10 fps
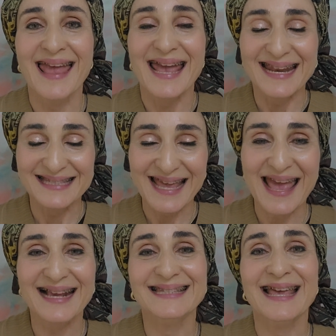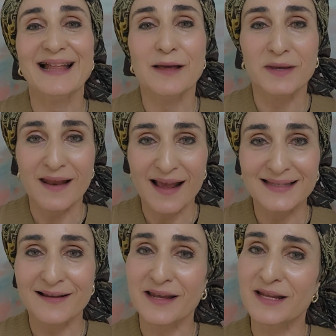And as I exhale, I'm going to
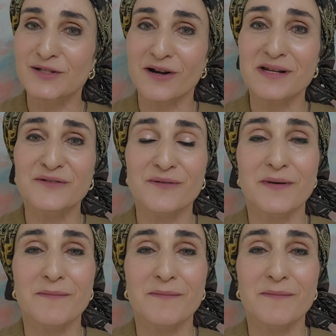exhale any darkness from my